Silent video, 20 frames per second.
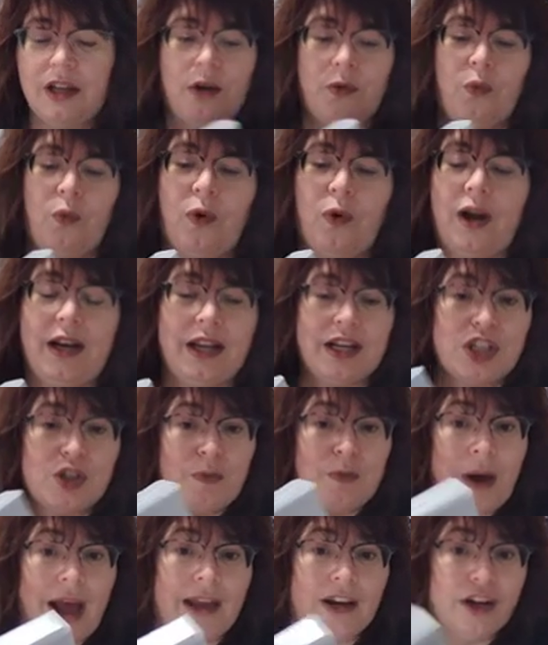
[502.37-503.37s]
1-inch
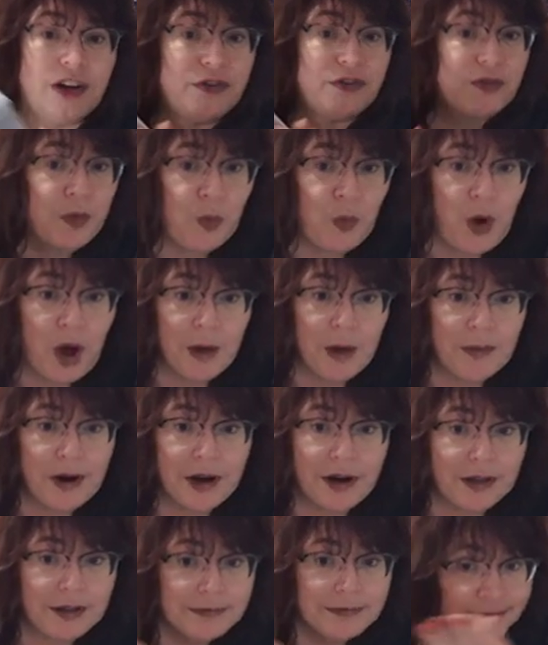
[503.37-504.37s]
binder from
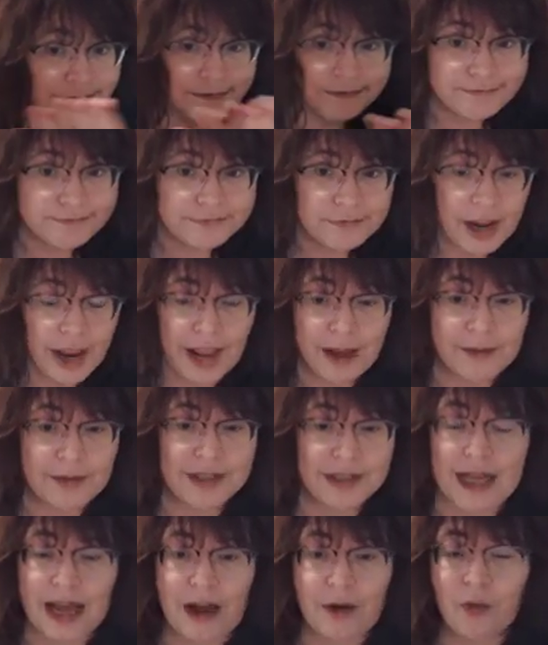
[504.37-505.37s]
Walmart,
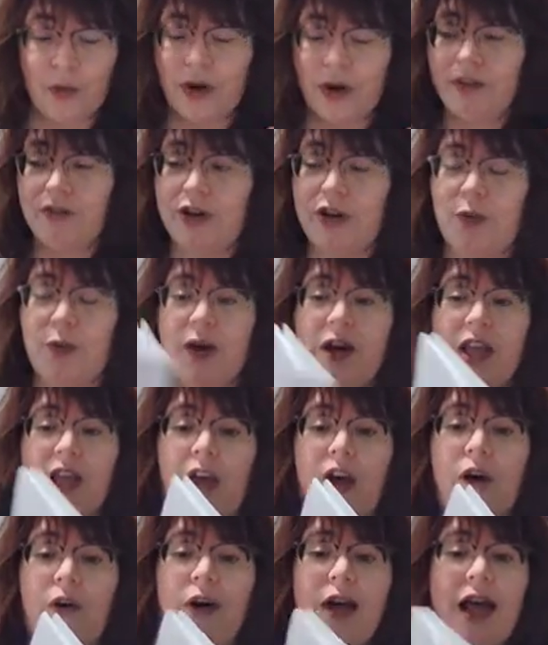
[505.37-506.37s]
Amazon, wherever you want to
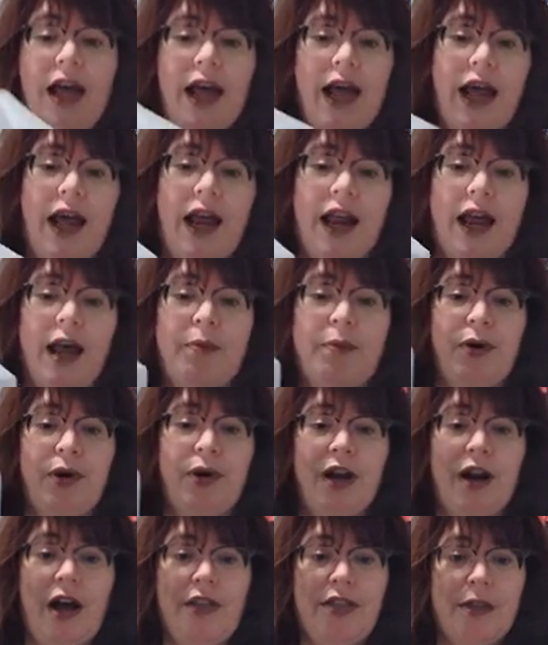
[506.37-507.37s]
go, and I
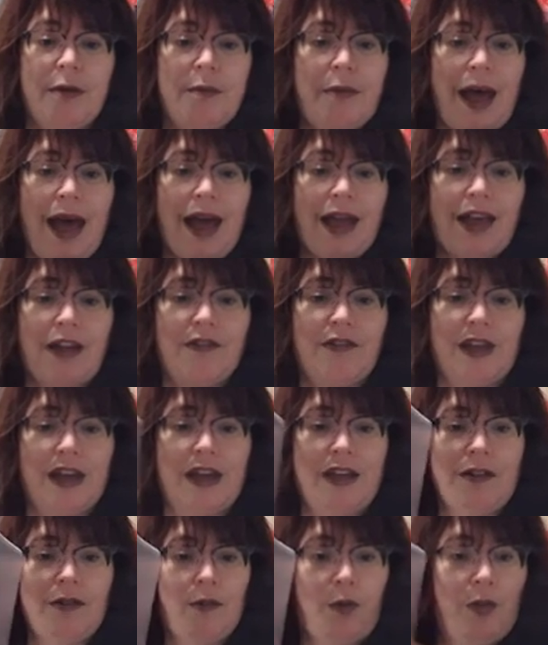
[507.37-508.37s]
put on the back of
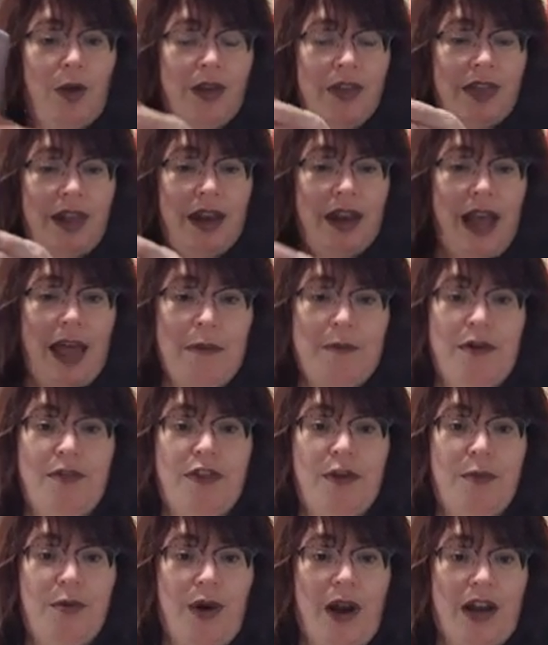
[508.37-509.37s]
it what the name of
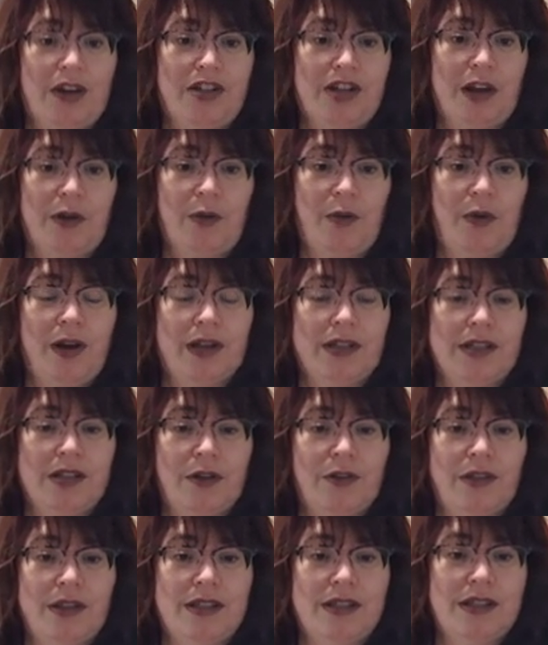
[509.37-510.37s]
the project was.
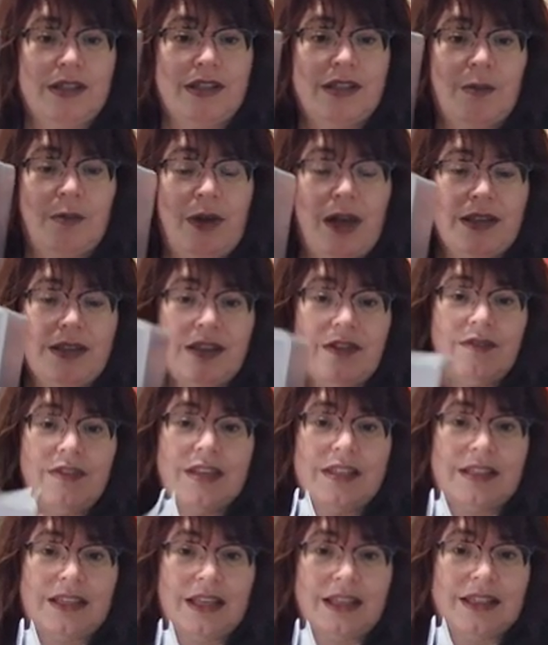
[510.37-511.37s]
So this is the Best of
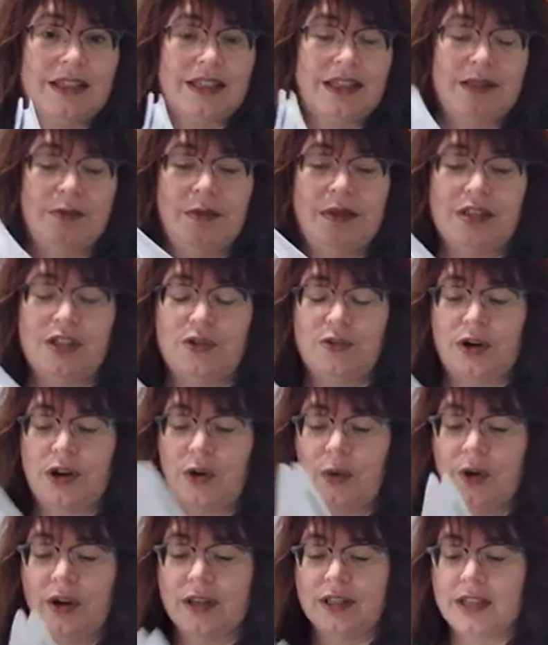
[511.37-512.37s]
the 60s
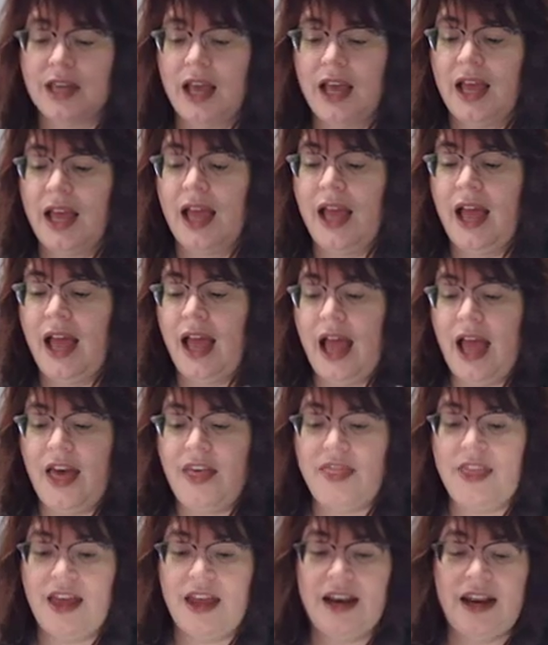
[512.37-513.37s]
Mystery Quilt.
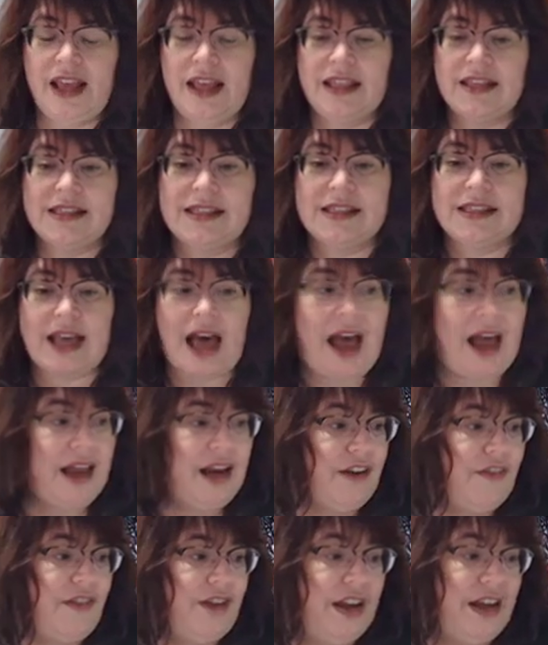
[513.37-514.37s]
And then
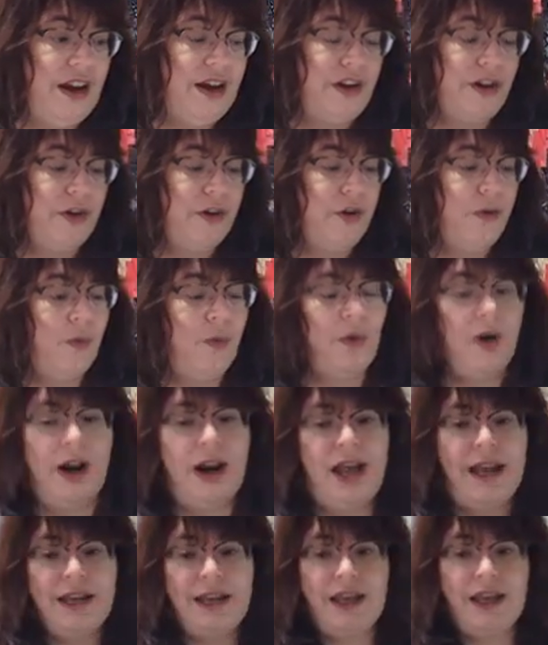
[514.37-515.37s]
inside of here, what
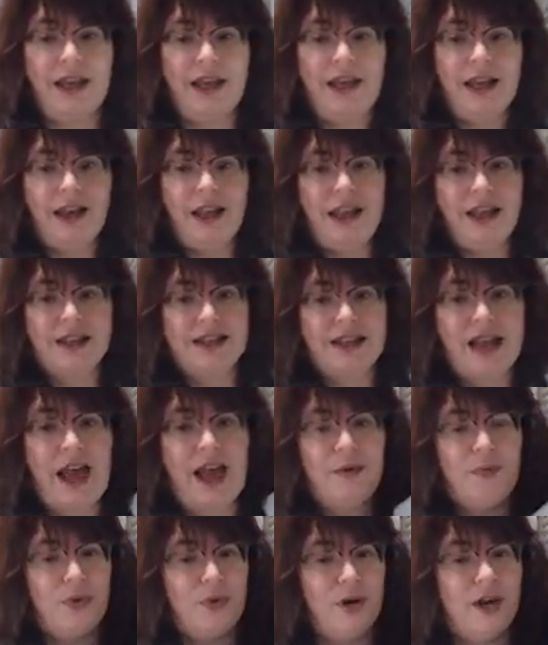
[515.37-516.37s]
I did is
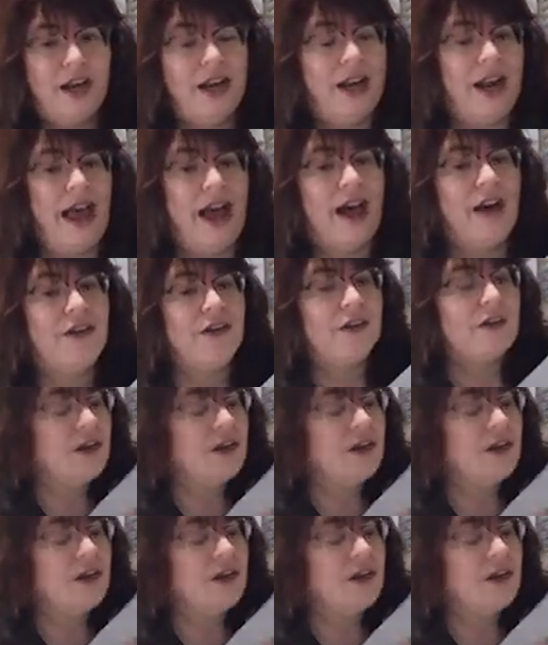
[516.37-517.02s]
I printed out